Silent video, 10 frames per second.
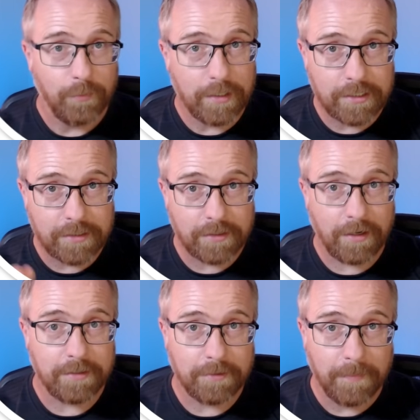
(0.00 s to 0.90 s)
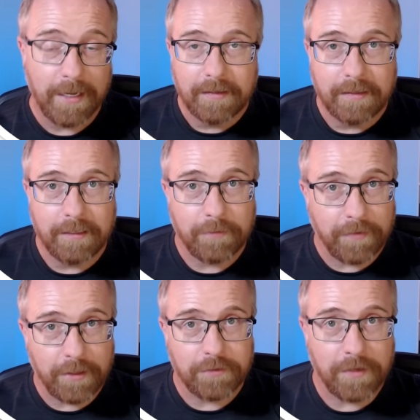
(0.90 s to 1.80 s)
which is awesome. If you
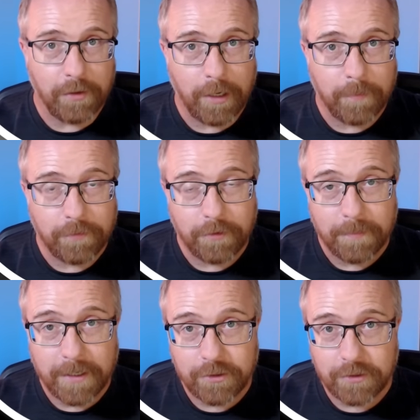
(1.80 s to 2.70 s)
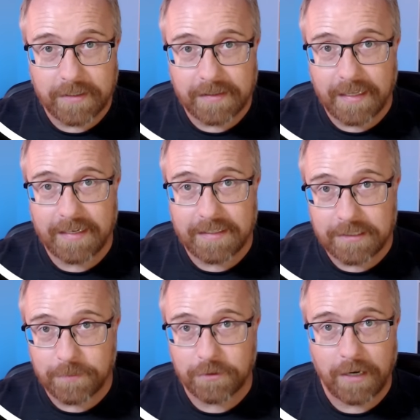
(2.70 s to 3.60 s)
found this video helpful, make sure you like and
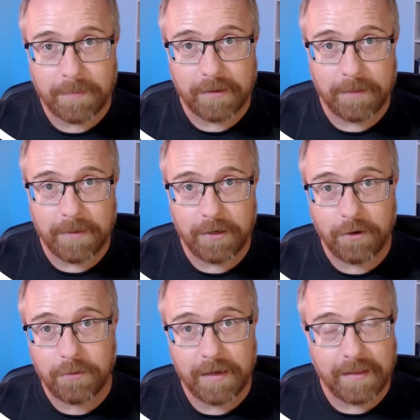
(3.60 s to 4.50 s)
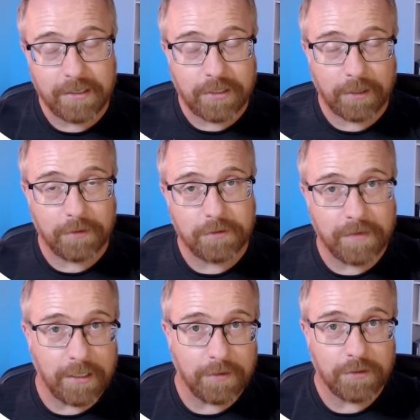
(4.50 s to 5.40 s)
subscribe to let me know, and then check out this
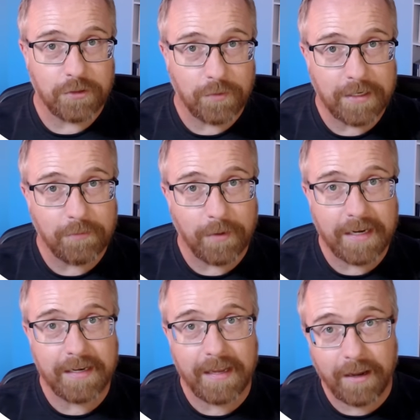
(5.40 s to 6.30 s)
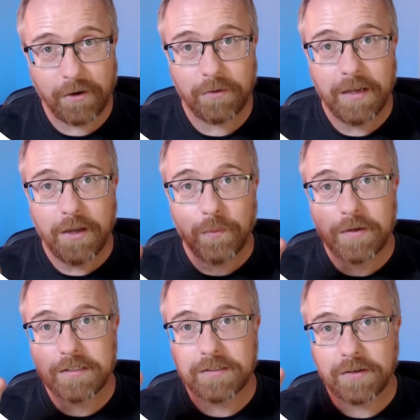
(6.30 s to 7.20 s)
video on the screen right now,
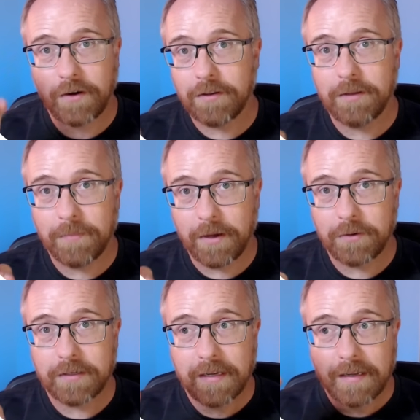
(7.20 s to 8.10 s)
which is all about